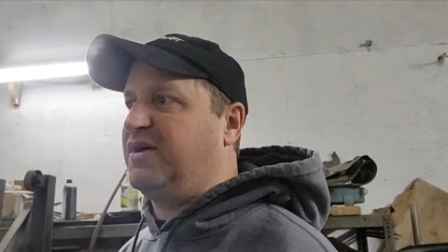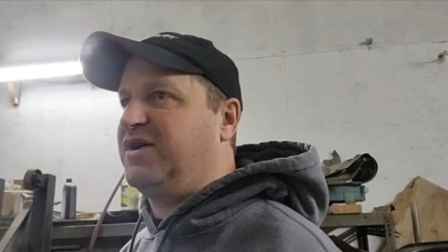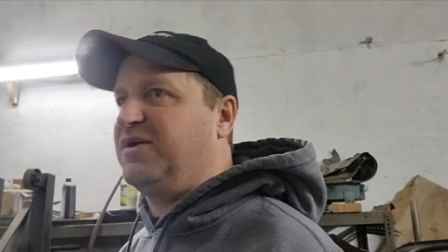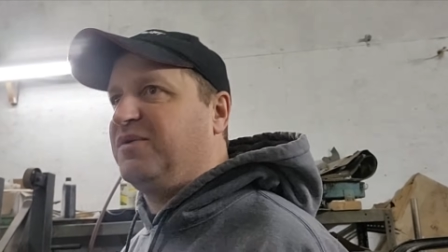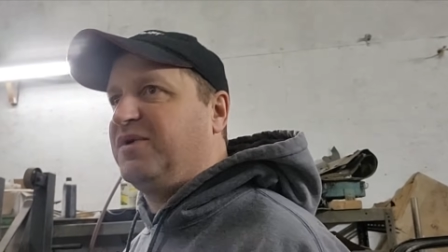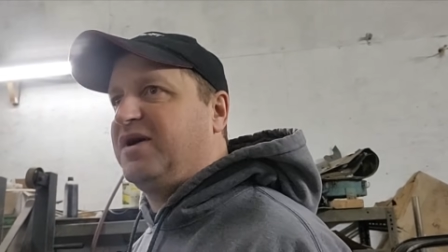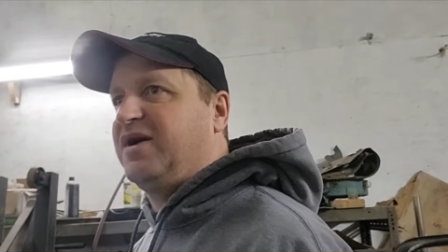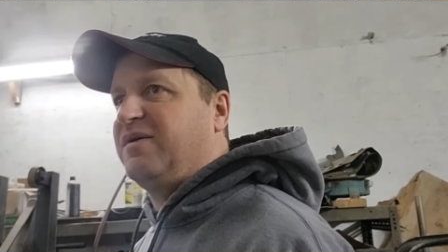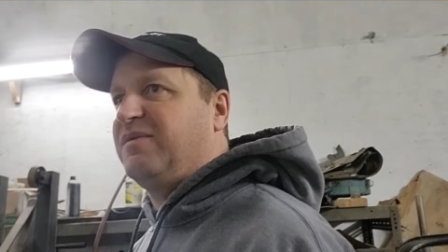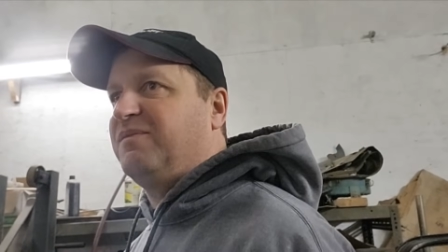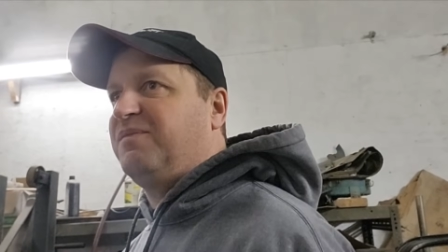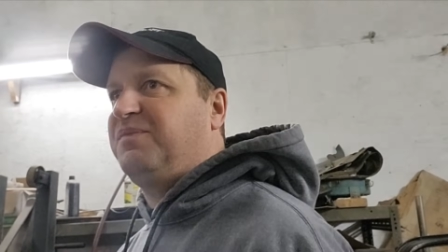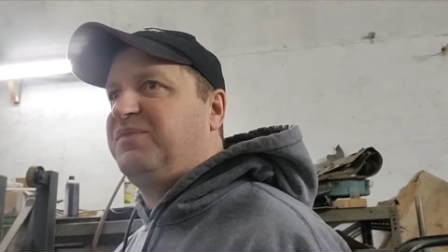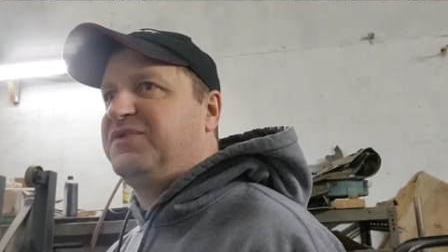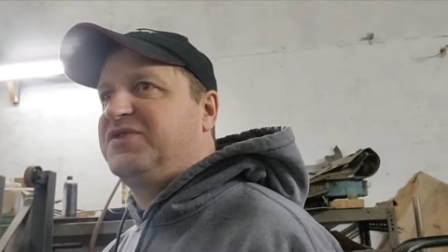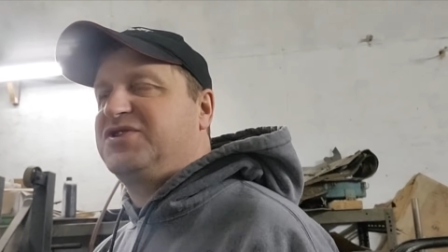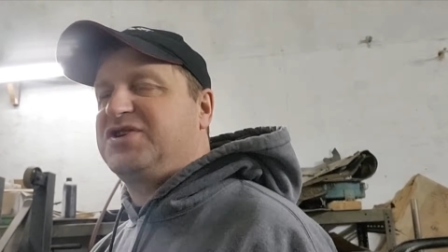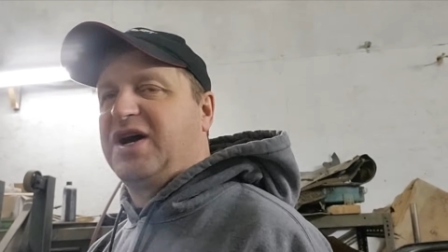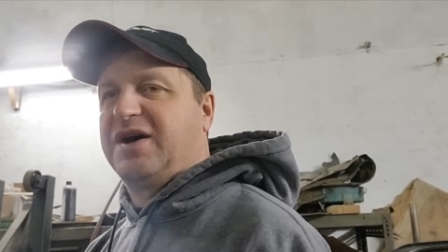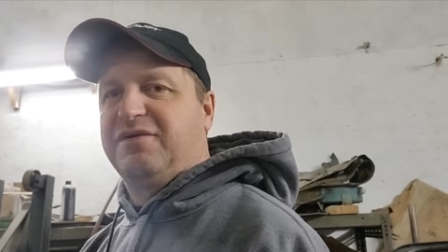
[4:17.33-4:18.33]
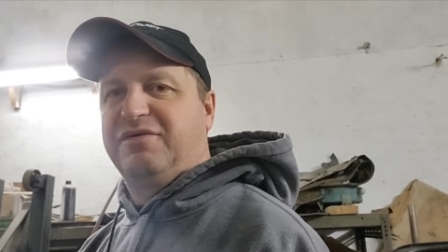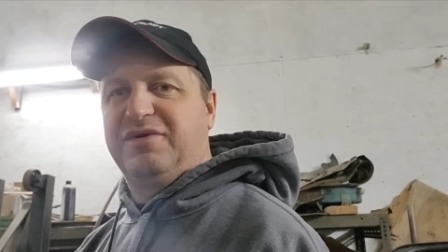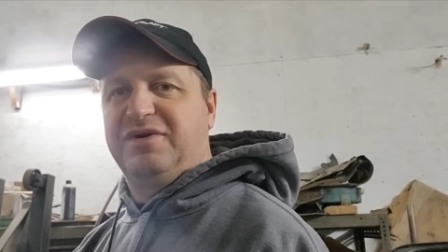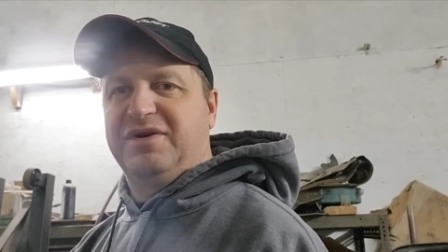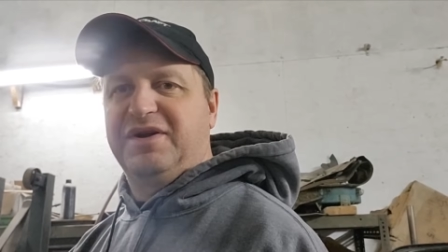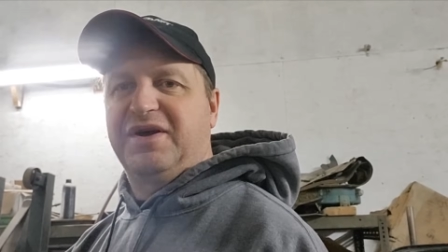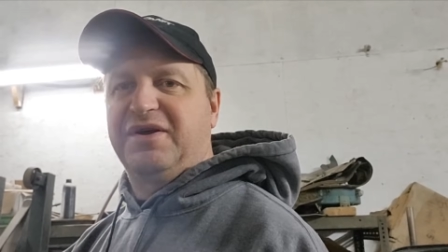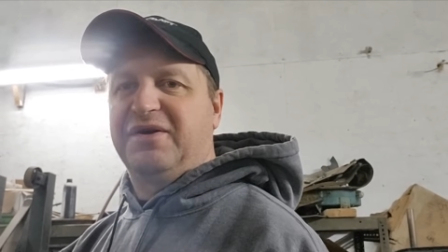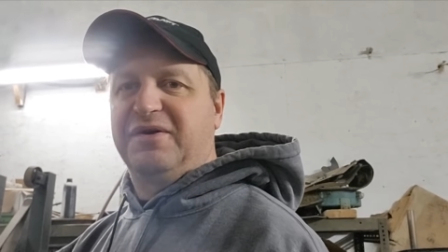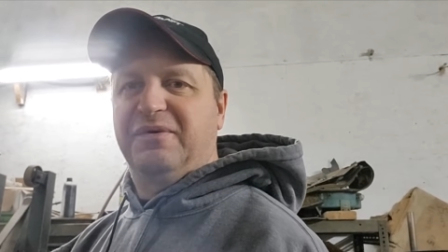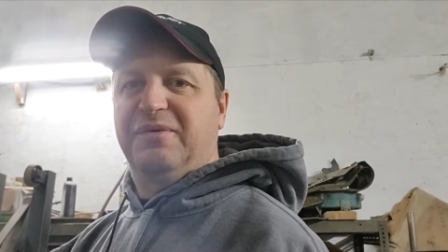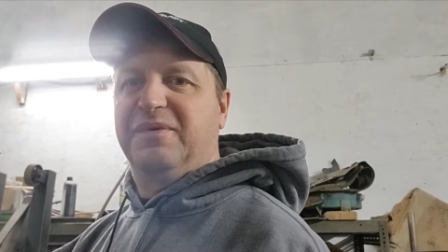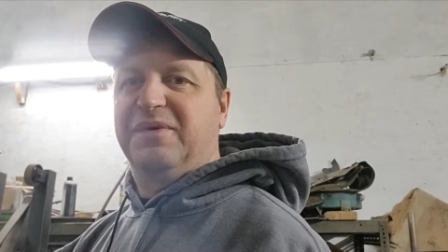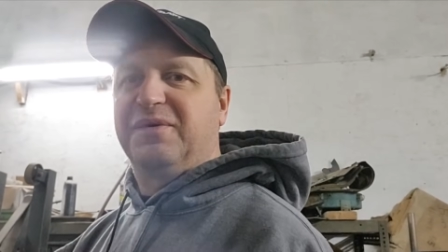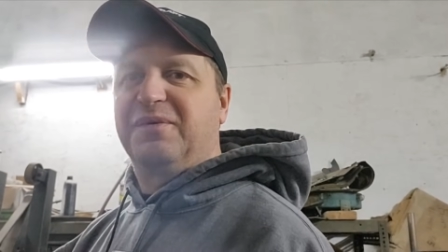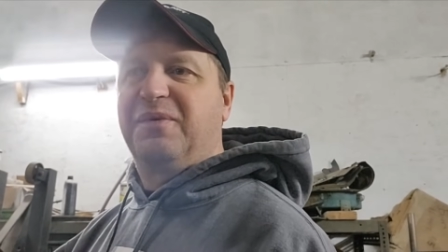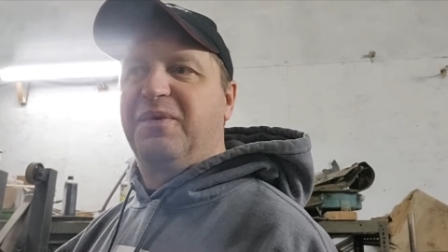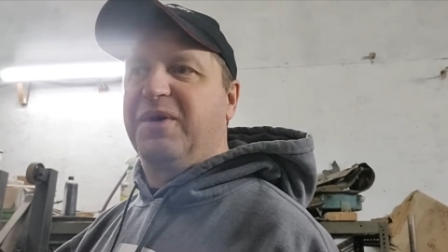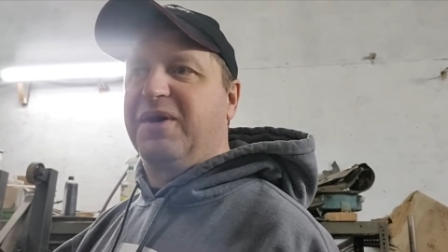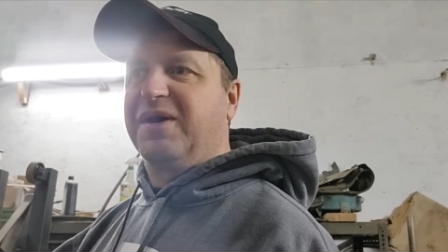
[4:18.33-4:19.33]
I don't want to shovel it. I don't
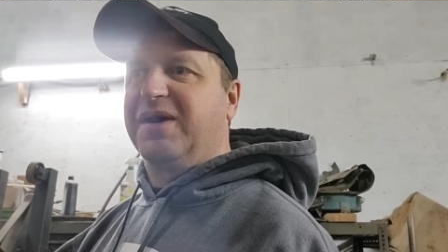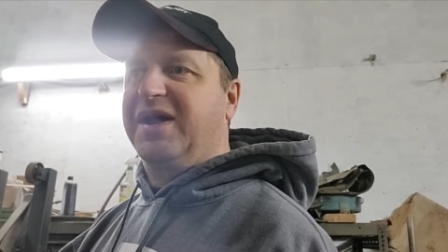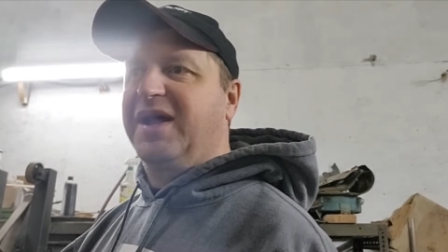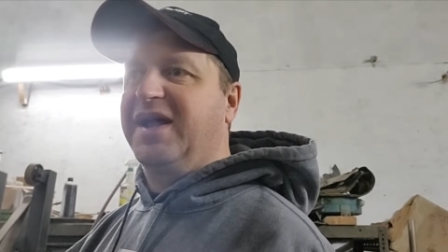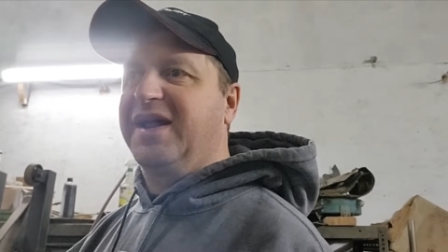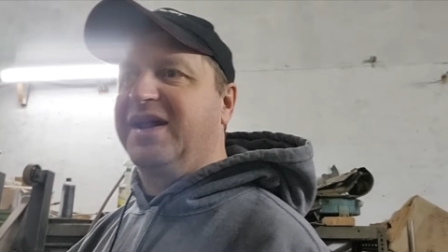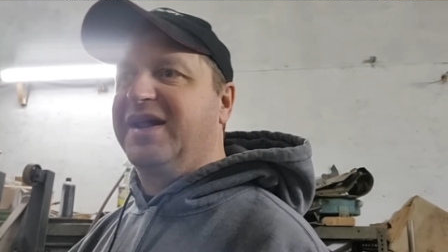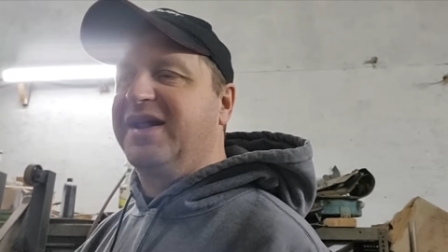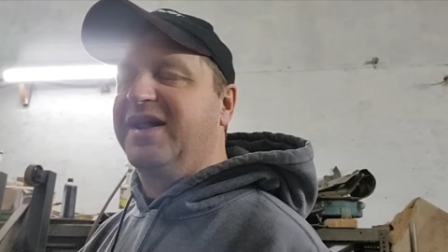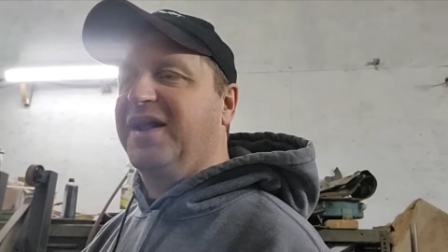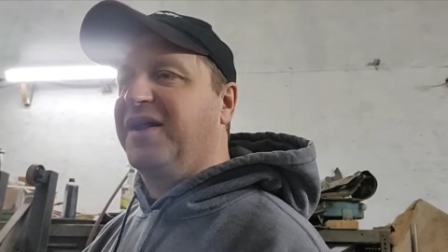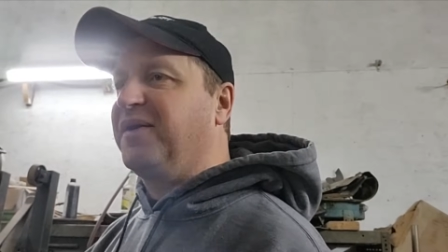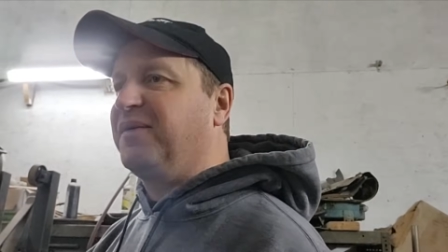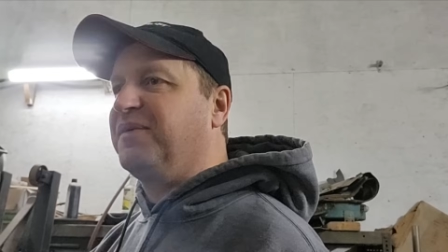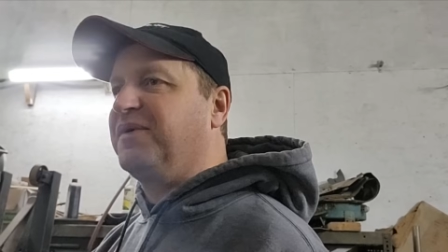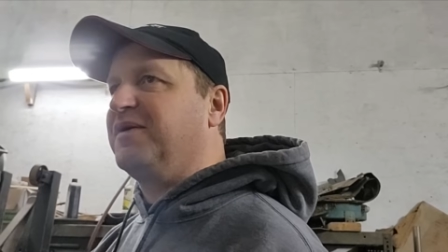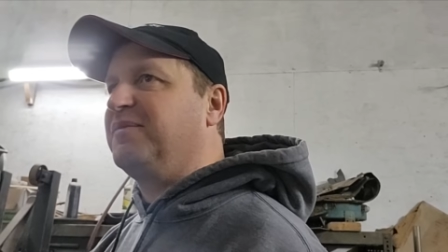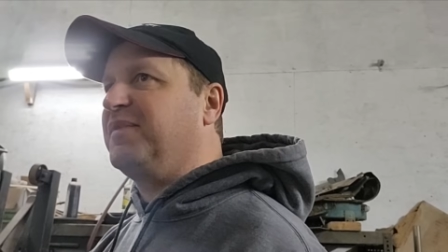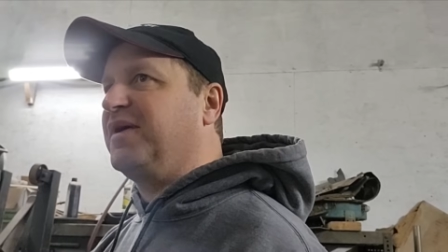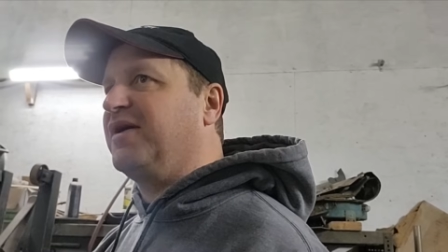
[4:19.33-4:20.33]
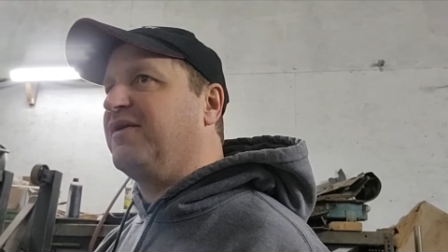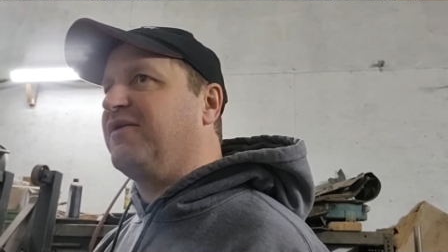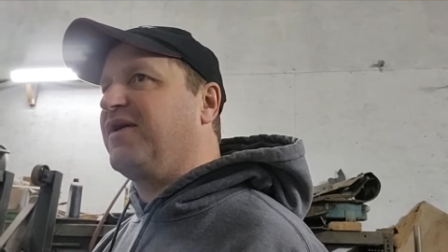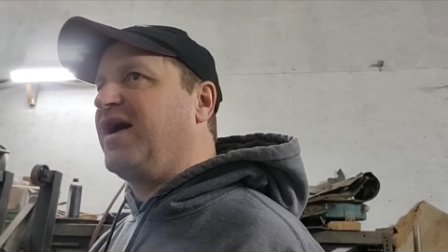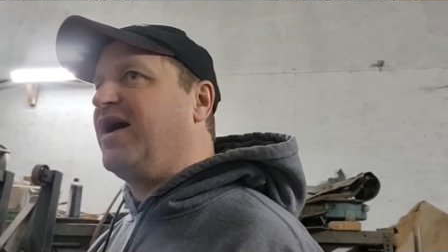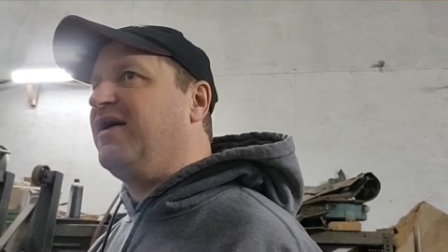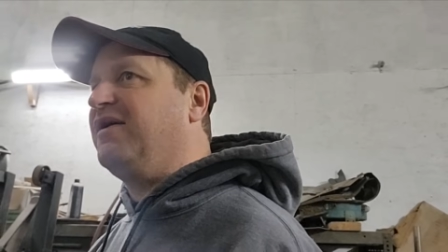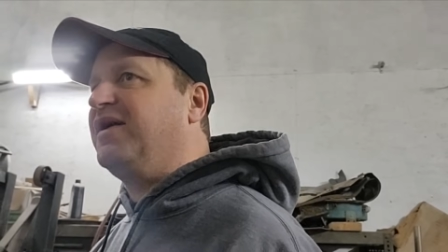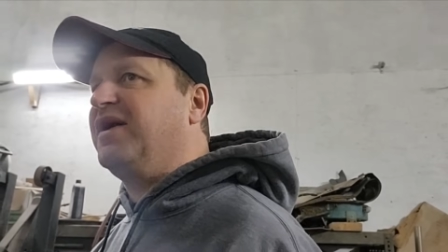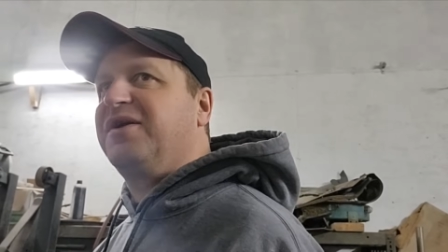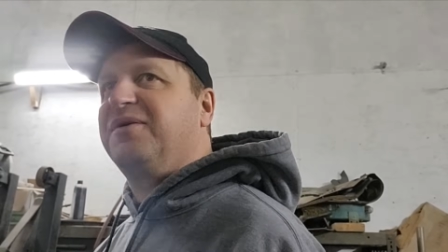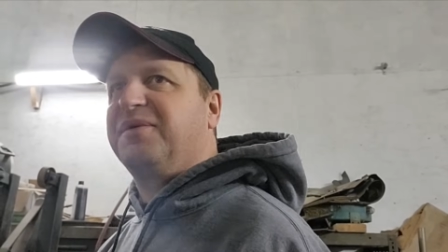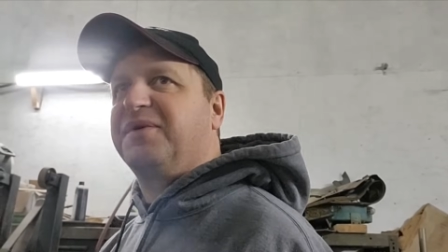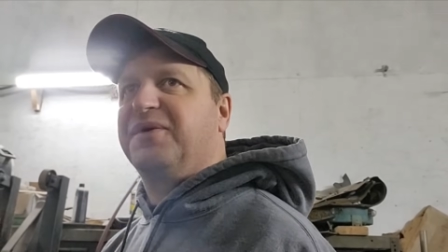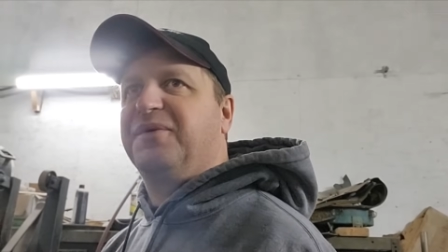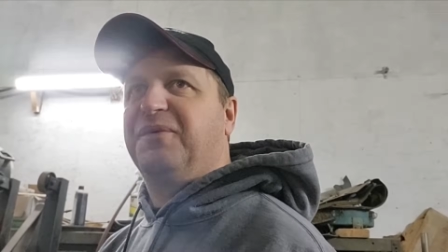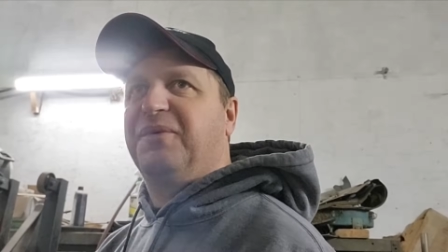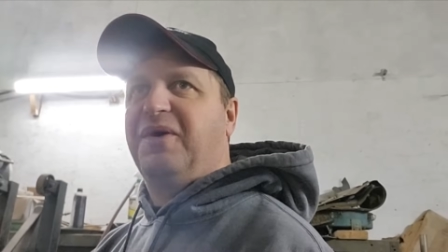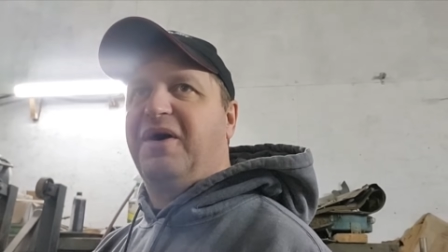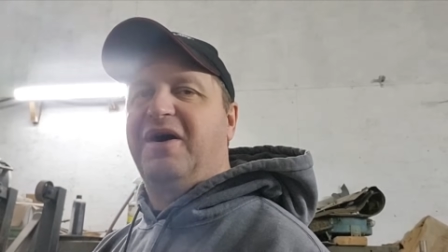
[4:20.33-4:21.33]
want to work in it. I don't want to be around it. I don't
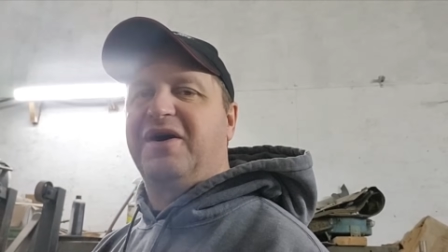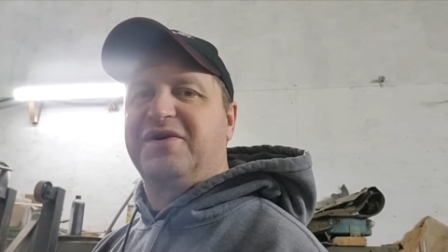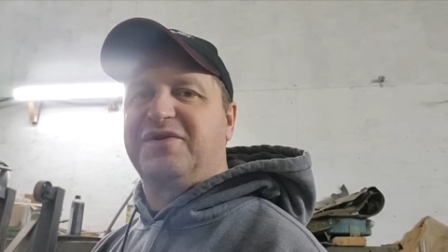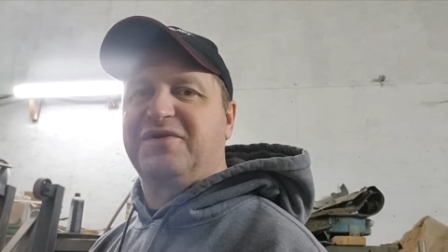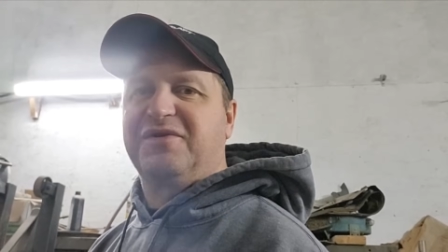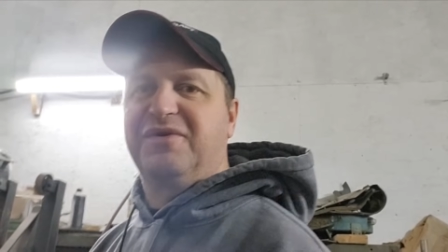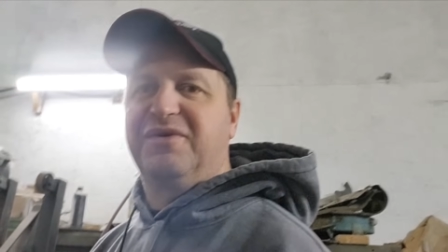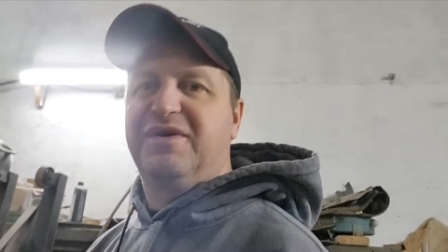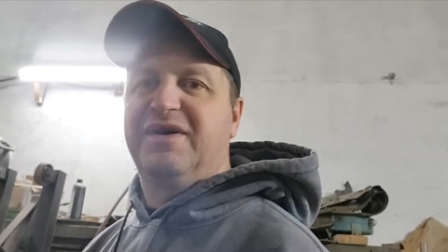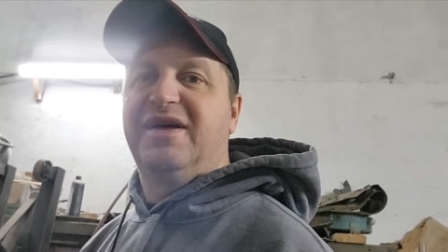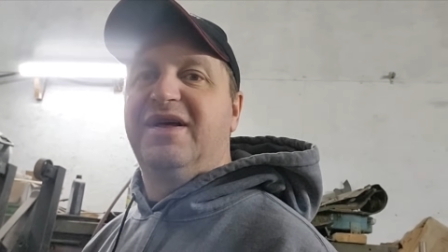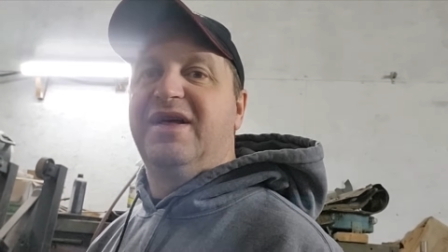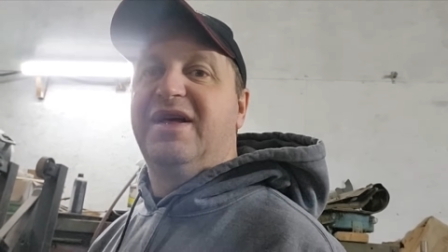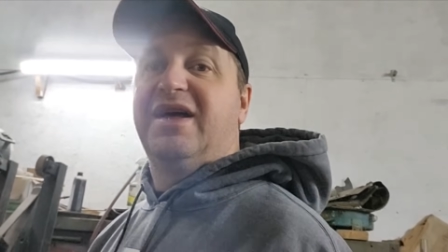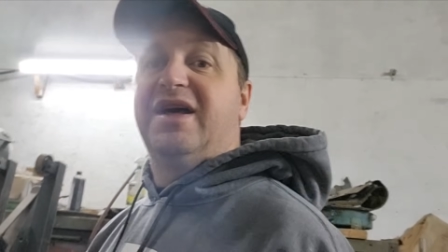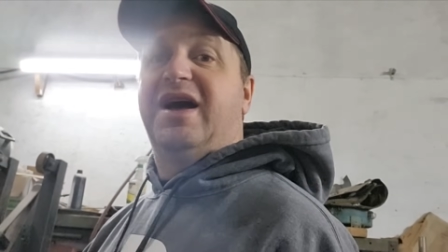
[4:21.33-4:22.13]
want to walk through it.